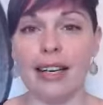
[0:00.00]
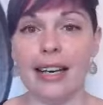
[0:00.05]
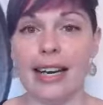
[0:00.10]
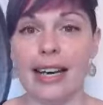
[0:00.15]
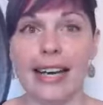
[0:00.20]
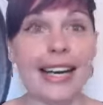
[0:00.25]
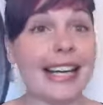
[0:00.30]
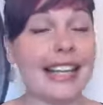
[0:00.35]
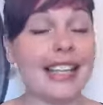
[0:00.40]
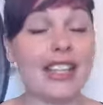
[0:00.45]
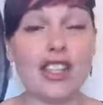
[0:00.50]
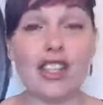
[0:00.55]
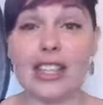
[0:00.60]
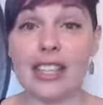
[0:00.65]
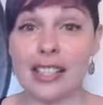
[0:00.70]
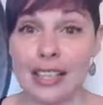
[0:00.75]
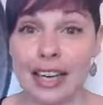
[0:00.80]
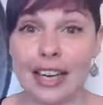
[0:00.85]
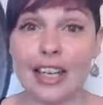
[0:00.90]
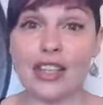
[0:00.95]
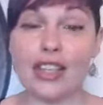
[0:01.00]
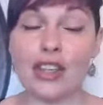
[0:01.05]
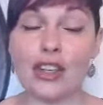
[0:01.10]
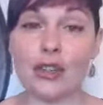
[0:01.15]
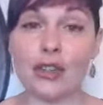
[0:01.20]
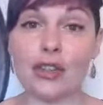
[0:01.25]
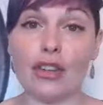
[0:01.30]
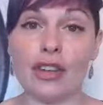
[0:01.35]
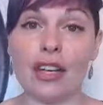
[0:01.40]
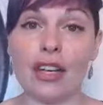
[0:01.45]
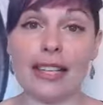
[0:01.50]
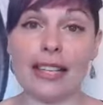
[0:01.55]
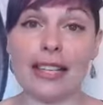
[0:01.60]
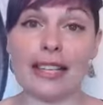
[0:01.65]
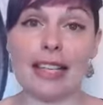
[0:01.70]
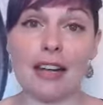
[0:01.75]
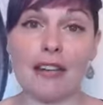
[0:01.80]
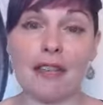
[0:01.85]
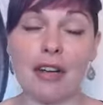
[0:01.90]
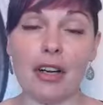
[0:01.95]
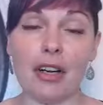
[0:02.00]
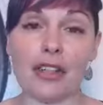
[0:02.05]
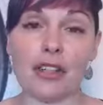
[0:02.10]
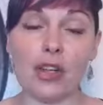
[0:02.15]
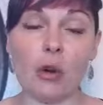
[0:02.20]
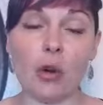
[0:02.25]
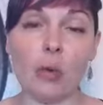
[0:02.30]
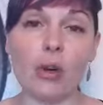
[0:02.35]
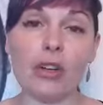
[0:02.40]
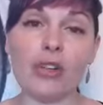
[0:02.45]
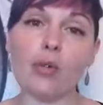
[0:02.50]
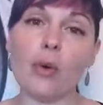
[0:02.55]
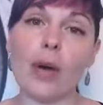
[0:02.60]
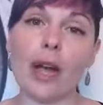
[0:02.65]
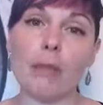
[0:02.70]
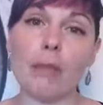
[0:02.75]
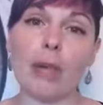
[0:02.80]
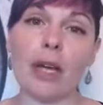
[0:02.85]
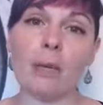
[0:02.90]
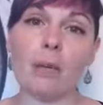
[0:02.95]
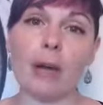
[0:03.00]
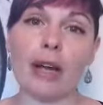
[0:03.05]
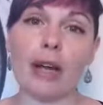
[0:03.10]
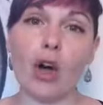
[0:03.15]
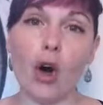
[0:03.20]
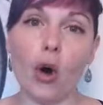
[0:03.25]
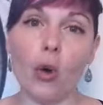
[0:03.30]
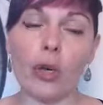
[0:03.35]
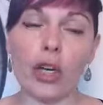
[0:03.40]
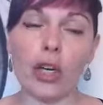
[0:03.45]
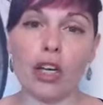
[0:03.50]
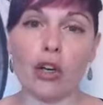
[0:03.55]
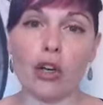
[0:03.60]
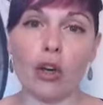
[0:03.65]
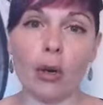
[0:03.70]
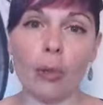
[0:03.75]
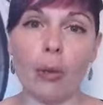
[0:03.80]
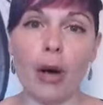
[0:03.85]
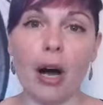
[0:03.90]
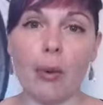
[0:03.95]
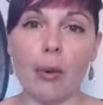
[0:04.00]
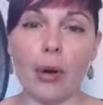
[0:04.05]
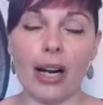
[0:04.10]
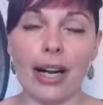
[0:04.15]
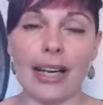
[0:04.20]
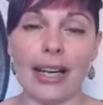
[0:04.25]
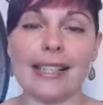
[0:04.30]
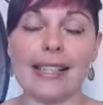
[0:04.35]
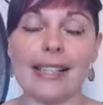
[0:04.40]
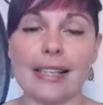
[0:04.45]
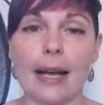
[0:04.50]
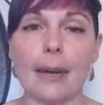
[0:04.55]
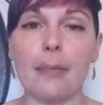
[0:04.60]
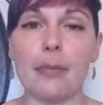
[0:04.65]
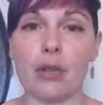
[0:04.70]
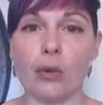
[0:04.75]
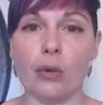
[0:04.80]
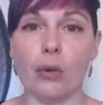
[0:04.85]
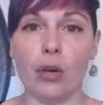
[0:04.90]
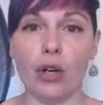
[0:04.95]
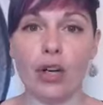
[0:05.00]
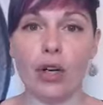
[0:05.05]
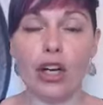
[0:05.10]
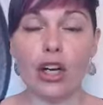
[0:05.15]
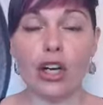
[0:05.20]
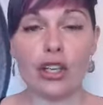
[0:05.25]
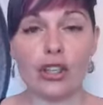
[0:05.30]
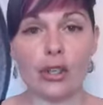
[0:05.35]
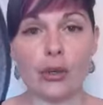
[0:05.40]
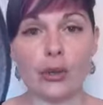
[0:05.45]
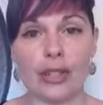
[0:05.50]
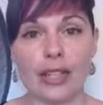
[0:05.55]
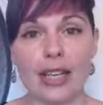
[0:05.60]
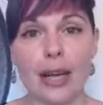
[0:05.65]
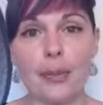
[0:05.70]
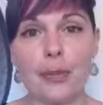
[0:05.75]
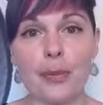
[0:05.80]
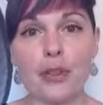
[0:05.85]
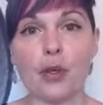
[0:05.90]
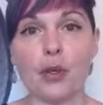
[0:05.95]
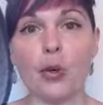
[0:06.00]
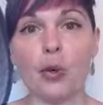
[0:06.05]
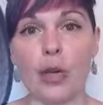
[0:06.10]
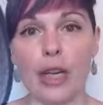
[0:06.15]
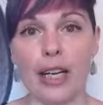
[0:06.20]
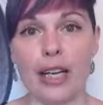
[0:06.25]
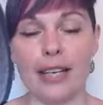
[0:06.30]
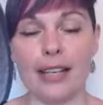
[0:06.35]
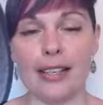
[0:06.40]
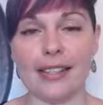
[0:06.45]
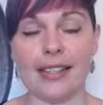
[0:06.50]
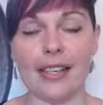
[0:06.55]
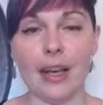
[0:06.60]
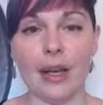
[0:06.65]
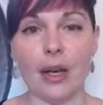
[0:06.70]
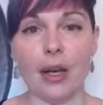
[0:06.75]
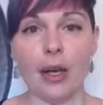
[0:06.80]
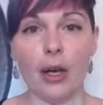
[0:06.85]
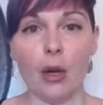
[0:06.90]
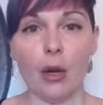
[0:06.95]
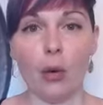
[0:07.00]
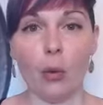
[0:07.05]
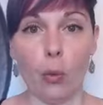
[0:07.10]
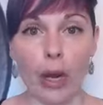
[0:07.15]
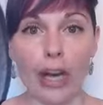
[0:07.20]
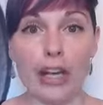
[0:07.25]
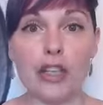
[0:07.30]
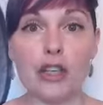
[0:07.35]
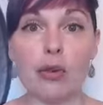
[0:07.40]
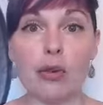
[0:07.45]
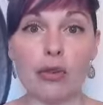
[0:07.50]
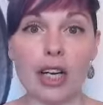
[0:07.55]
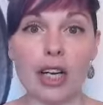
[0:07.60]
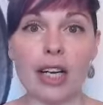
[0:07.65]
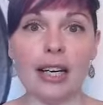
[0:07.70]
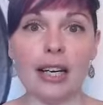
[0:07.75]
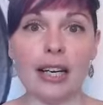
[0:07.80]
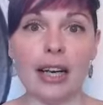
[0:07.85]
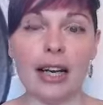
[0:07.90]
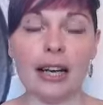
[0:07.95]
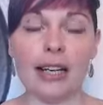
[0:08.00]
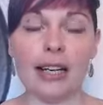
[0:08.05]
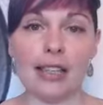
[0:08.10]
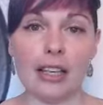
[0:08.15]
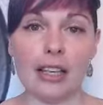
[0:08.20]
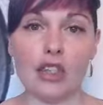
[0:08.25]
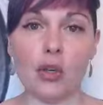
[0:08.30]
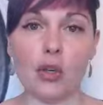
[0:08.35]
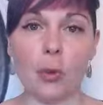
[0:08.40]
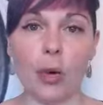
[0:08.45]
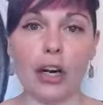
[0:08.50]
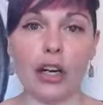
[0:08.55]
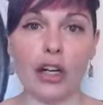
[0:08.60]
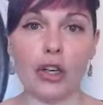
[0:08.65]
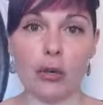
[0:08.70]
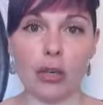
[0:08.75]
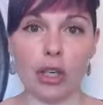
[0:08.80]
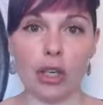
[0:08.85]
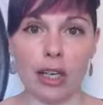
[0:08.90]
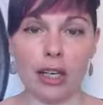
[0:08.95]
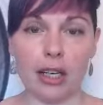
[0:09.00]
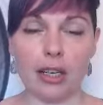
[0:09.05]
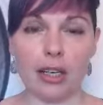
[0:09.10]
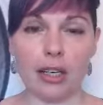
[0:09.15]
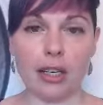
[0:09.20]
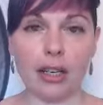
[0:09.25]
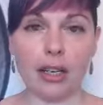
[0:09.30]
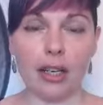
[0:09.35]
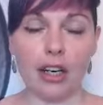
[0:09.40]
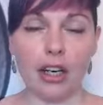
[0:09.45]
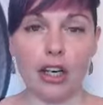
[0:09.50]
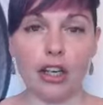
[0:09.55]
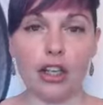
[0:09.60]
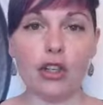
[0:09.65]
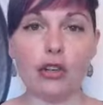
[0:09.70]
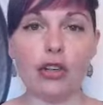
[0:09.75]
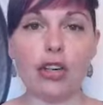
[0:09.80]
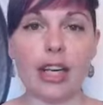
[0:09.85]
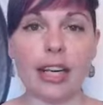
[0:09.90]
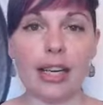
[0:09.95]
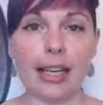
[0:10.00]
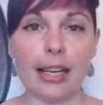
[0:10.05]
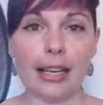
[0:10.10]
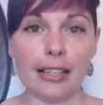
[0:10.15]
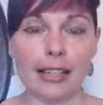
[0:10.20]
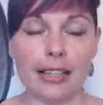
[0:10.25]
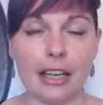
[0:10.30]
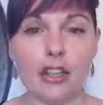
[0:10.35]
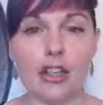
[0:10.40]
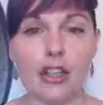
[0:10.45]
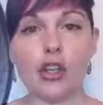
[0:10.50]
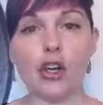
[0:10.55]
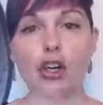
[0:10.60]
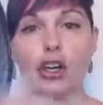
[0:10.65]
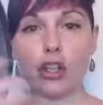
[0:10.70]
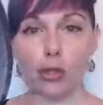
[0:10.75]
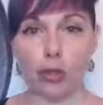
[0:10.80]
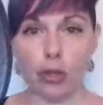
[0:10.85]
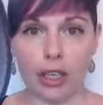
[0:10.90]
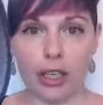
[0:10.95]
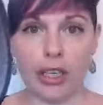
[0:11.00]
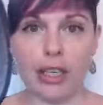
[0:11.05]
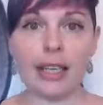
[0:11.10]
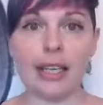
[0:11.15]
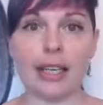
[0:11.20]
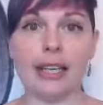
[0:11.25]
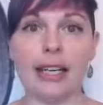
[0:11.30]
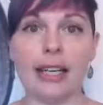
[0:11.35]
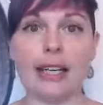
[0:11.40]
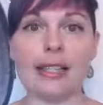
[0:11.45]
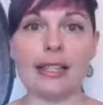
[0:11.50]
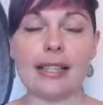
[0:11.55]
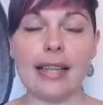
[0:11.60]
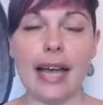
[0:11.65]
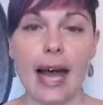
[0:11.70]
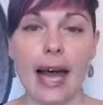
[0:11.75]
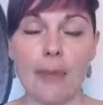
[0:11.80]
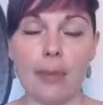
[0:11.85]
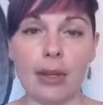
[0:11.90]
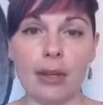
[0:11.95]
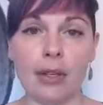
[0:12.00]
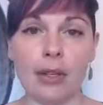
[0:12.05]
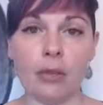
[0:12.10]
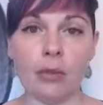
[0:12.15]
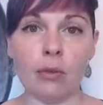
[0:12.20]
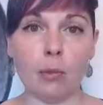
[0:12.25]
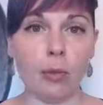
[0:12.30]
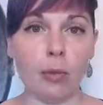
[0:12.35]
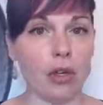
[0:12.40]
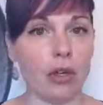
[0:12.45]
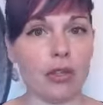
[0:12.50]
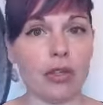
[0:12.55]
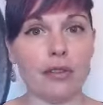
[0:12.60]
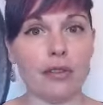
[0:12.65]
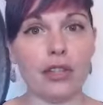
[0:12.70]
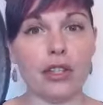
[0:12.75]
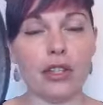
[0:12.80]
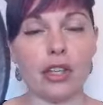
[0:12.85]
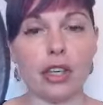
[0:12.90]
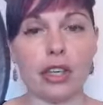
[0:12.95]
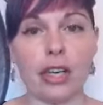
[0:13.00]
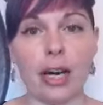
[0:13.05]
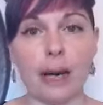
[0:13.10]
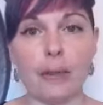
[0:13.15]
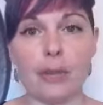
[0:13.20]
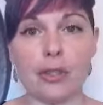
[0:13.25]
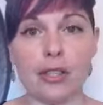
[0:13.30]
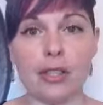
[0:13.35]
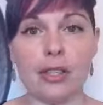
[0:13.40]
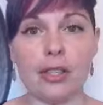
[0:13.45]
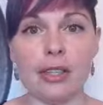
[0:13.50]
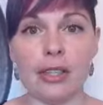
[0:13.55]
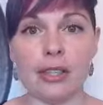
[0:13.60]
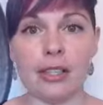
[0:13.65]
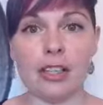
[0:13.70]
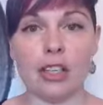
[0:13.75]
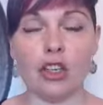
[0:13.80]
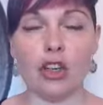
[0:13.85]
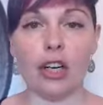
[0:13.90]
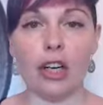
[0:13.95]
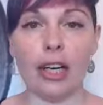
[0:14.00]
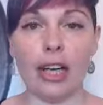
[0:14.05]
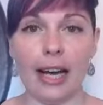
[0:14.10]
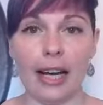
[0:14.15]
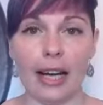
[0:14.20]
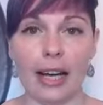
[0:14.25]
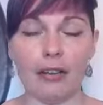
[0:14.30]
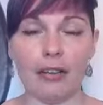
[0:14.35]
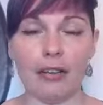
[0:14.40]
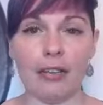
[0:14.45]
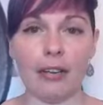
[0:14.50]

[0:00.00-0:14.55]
it just takes you to the next level. So what do I mean by owning your power as step two? So step two is, when you realize that you are unique, you realize that your uniqueness happened because of the circumstances in your life.